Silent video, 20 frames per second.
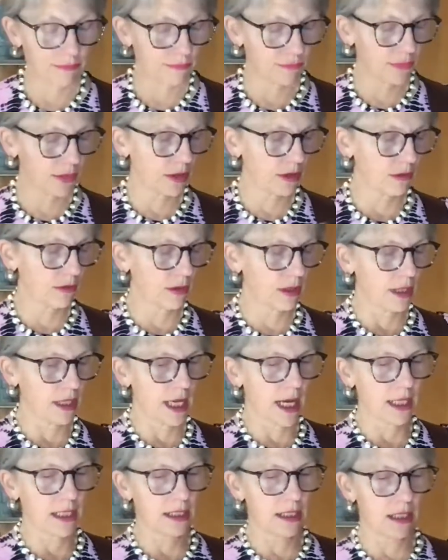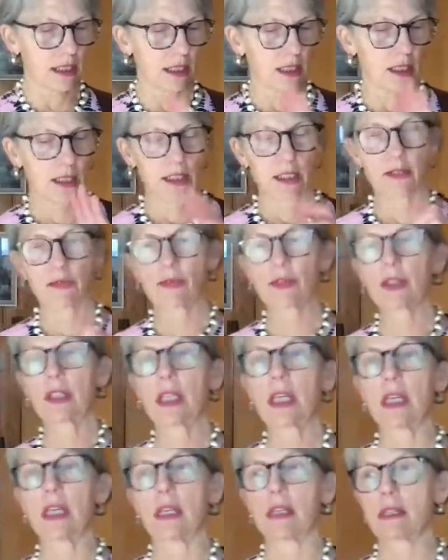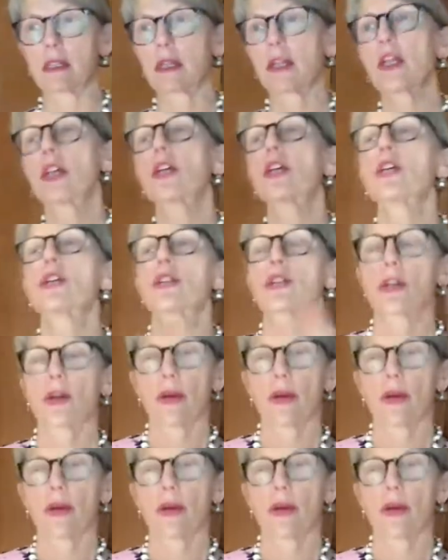to connect different keys. So